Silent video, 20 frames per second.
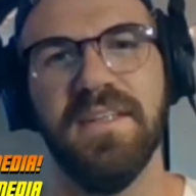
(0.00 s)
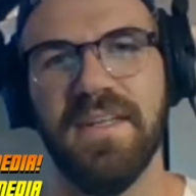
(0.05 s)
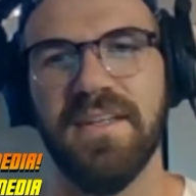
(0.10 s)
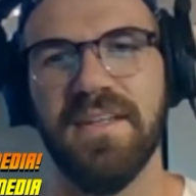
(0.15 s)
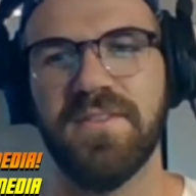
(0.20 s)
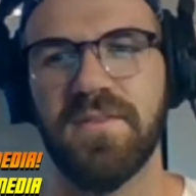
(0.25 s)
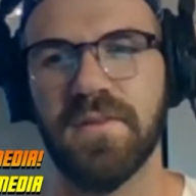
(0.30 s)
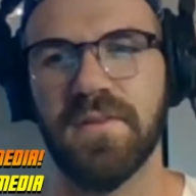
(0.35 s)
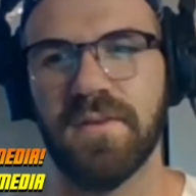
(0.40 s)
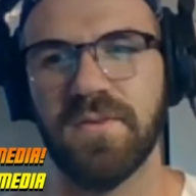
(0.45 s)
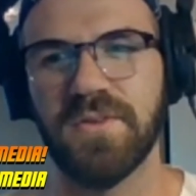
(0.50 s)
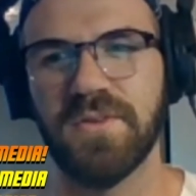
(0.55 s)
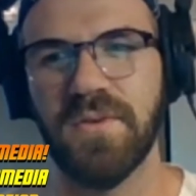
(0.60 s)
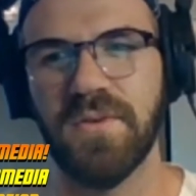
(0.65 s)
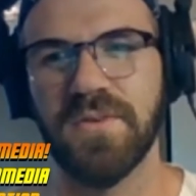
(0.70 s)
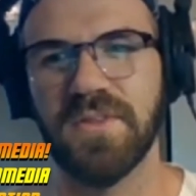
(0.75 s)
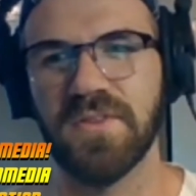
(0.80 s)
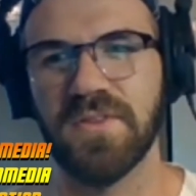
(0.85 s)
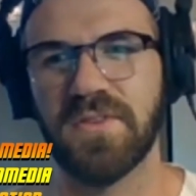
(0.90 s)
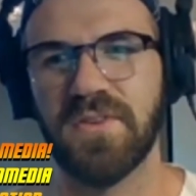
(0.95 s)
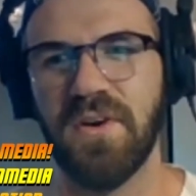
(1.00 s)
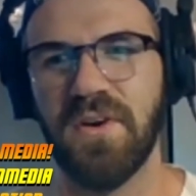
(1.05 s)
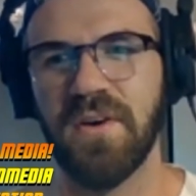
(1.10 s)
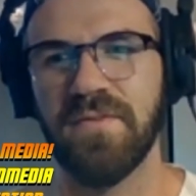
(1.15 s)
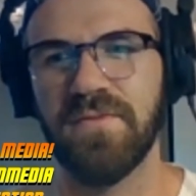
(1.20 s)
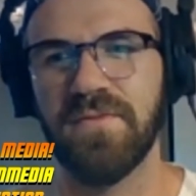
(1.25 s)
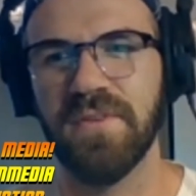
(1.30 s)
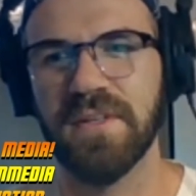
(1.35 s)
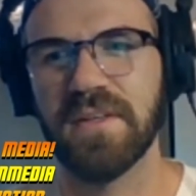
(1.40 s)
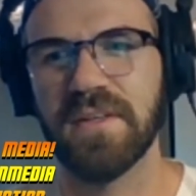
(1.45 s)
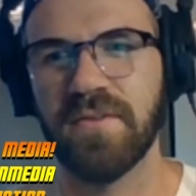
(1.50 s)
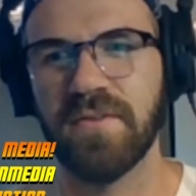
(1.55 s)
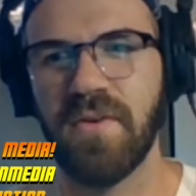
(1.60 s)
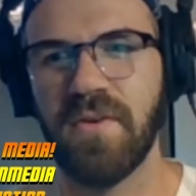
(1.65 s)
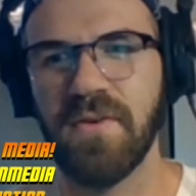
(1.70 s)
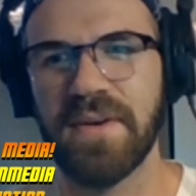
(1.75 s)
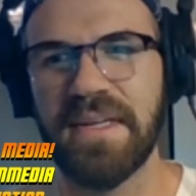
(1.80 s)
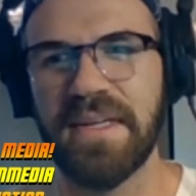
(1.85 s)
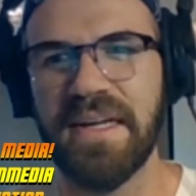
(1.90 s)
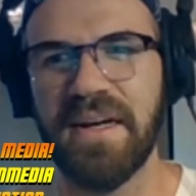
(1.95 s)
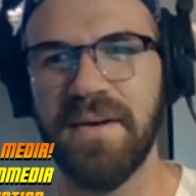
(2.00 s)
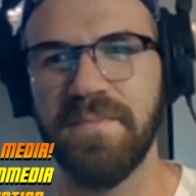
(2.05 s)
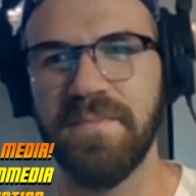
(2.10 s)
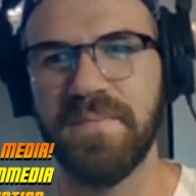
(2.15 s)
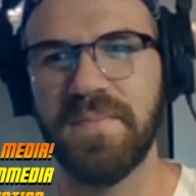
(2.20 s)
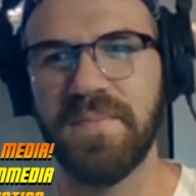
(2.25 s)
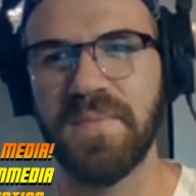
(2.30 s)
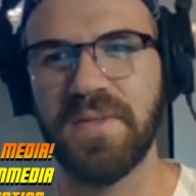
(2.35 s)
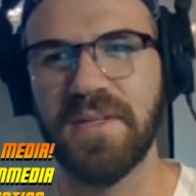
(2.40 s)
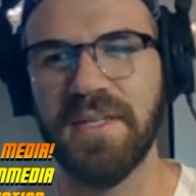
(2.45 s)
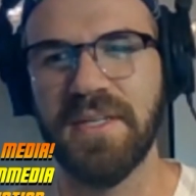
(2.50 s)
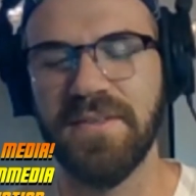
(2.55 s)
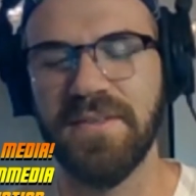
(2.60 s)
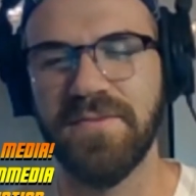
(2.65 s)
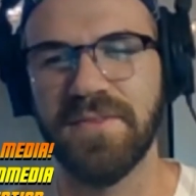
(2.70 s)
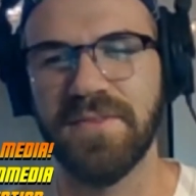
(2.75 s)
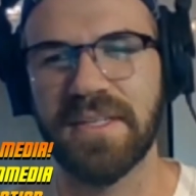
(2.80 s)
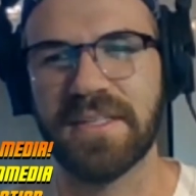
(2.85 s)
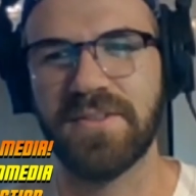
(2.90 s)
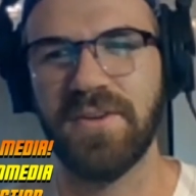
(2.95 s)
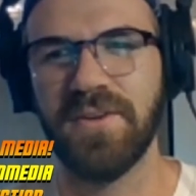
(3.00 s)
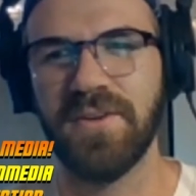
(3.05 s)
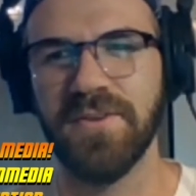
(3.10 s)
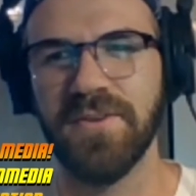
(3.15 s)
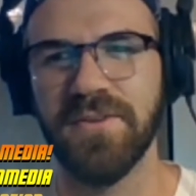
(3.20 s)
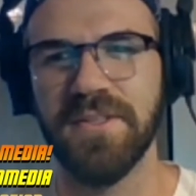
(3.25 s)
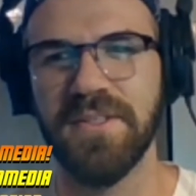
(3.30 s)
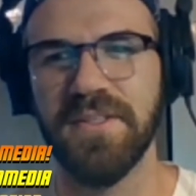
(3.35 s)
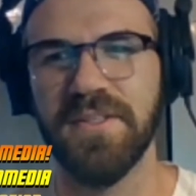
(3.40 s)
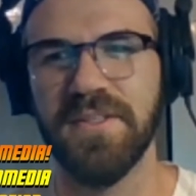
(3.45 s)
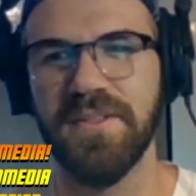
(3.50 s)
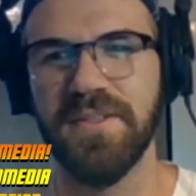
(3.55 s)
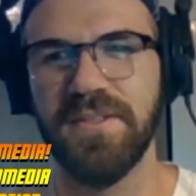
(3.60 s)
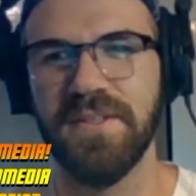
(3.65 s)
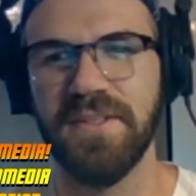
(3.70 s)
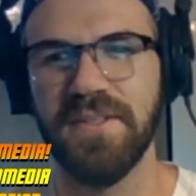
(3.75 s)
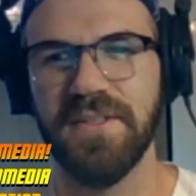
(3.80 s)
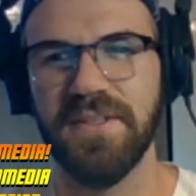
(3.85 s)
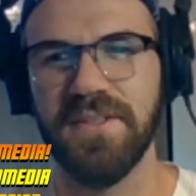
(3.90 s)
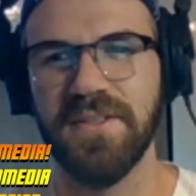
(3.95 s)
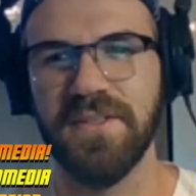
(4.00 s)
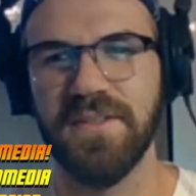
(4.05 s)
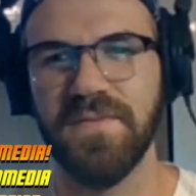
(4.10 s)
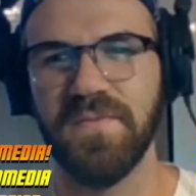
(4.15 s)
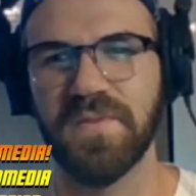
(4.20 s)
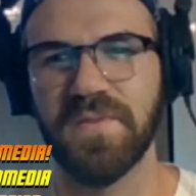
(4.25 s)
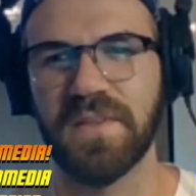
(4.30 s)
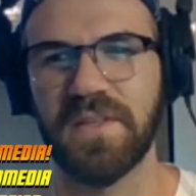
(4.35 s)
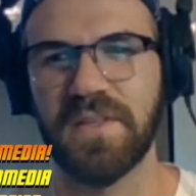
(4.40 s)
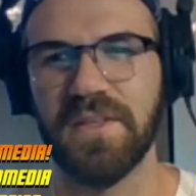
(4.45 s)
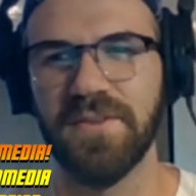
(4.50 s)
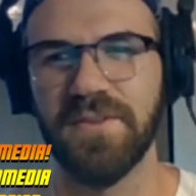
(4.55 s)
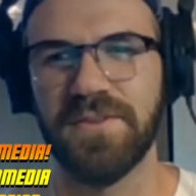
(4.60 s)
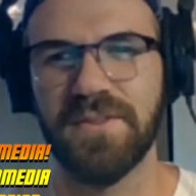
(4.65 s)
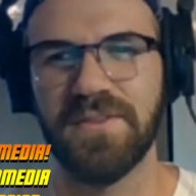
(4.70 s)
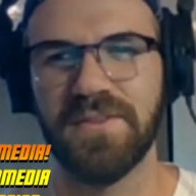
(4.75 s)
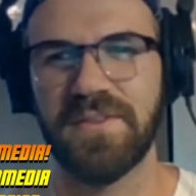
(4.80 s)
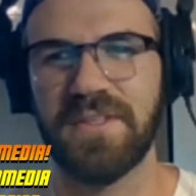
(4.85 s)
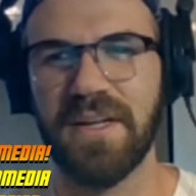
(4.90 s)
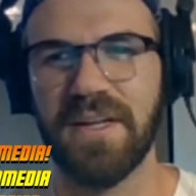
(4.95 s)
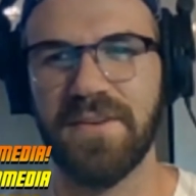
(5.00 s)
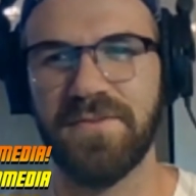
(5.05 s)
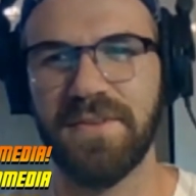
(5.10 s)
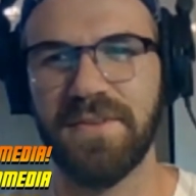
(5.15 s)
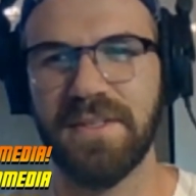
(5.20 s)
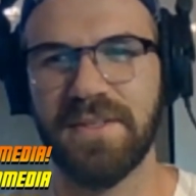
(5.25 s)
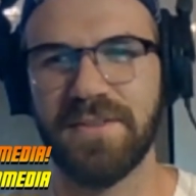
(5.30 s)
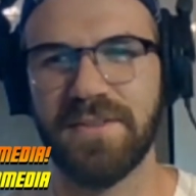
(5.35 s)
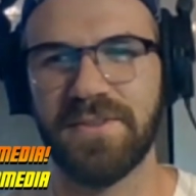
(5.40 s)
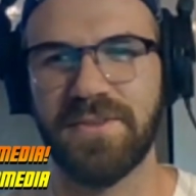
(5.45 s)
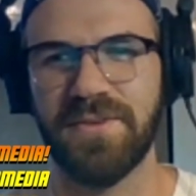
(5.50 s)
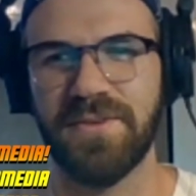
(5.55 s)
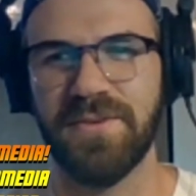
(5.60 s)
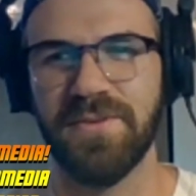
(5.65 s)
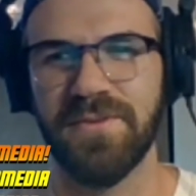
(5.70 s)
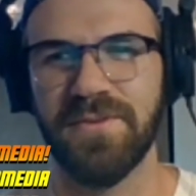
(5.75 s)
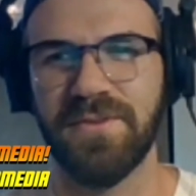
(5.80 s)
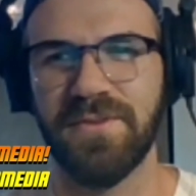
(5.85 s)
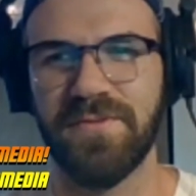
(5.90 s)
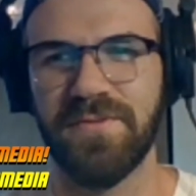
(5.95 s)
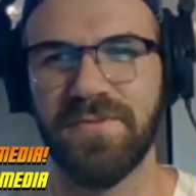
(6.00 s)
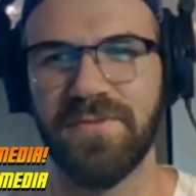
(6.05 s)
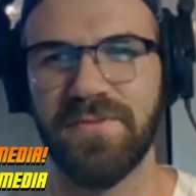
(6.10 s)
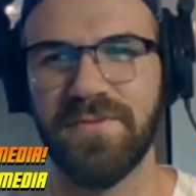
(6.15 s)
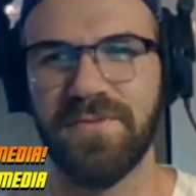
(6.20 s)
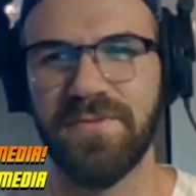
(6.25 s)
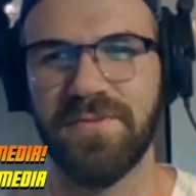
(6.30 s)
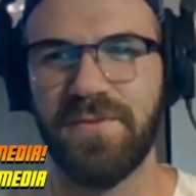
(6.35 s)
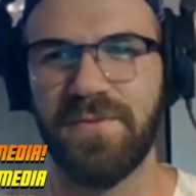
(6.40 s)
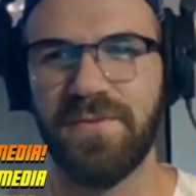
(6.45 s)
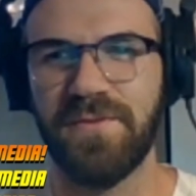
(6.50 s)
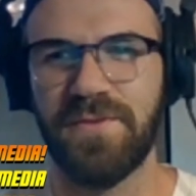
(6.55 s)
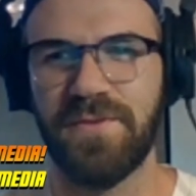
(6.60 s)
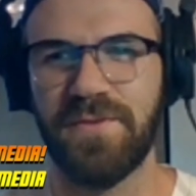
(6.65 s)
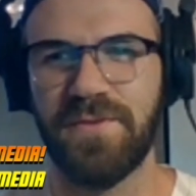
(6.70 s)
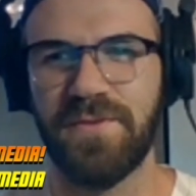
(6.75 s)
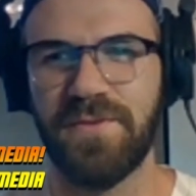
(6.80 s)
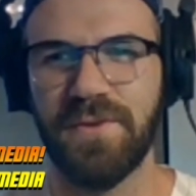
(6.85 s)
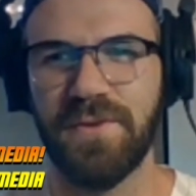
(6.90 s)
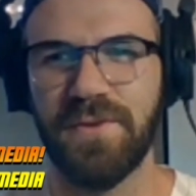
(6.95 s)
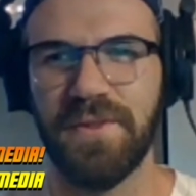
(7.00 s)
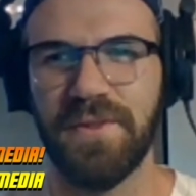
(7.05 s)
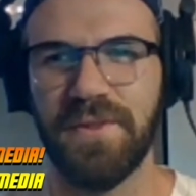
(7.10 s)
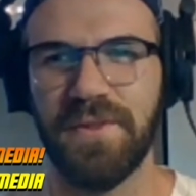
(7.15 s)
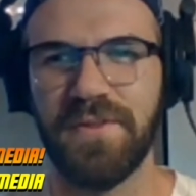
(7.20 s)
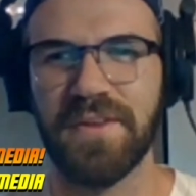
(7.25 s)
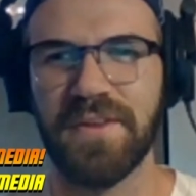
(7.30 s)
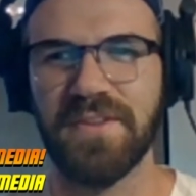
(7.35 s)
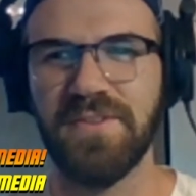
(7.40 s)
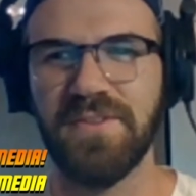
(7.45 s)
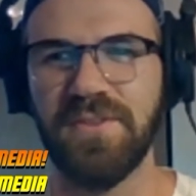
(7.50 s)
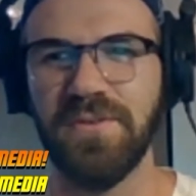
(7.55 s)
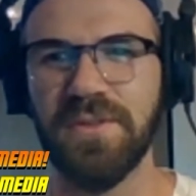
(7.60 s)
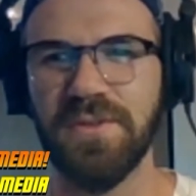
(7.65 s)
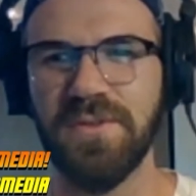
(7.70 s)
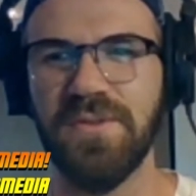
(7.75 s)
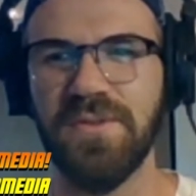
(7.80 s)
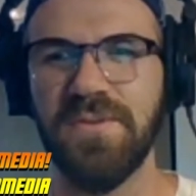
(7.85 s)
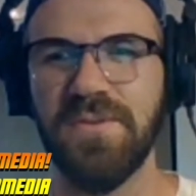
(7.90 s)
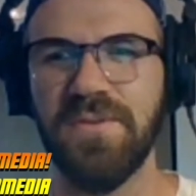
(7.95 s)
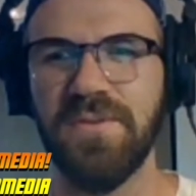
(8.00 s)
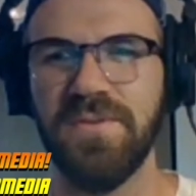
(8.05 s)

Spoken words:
And so there was always this conflict growing up of like all the guilt and stuff that you're told to feel for the things you do.